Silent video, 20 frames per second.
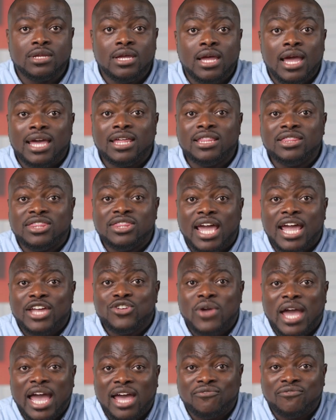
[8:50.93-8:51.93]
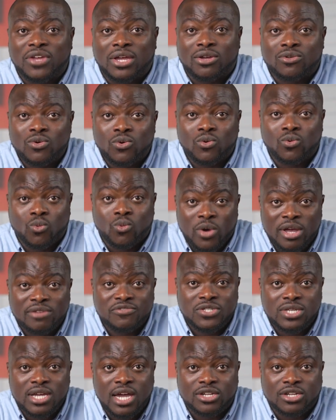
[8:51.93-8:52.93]
And there you have it. With
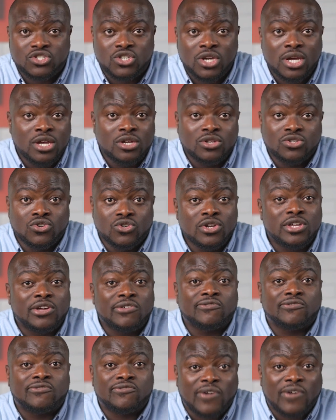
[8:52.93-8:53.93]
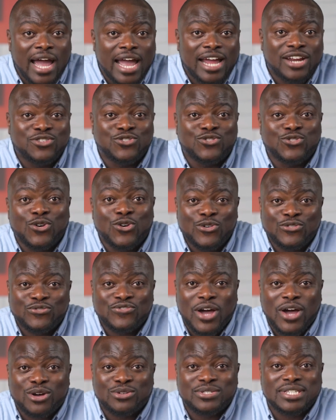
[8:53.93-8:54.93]
search, you can find your
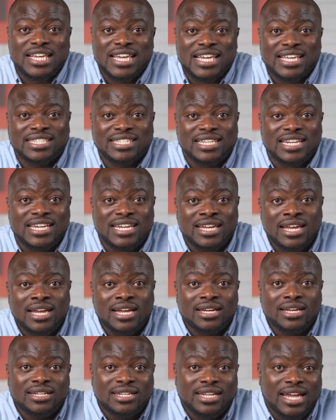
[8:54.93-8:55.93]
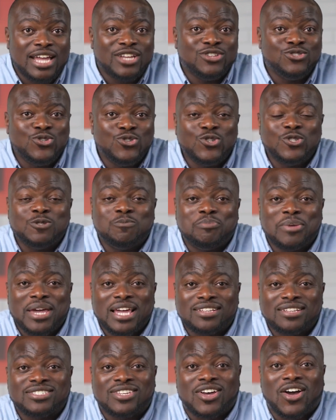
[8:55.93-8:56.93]
files easily, then use
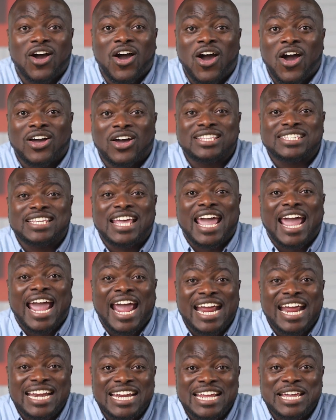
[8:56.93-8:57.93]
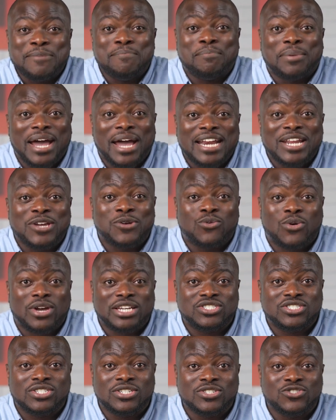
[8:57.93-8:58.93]
Bing to ask any burning
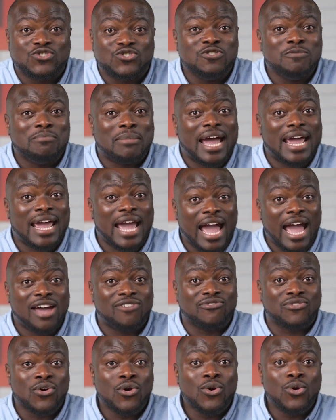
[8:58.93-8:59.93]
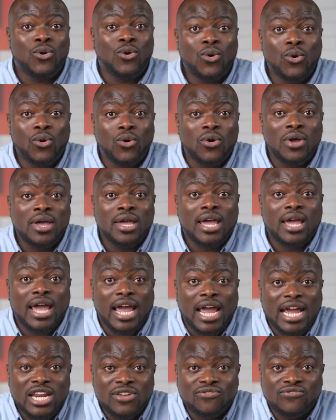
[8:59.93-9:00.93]
questions you might have or
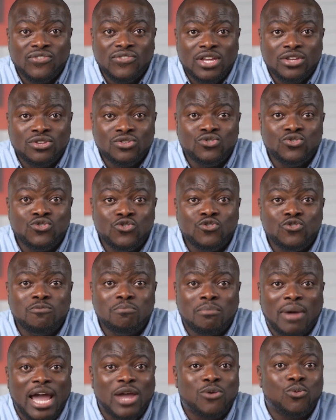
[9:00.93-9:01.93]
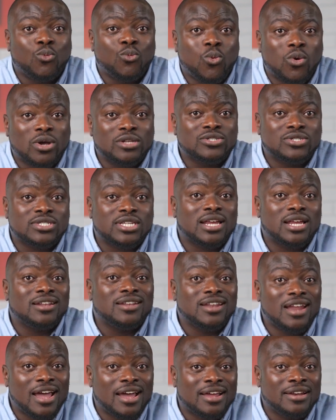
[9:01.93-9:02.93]
anything you might want to
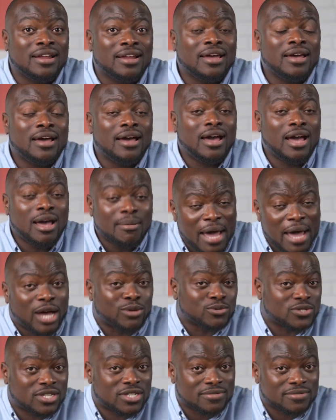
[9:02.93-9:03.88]
learn about.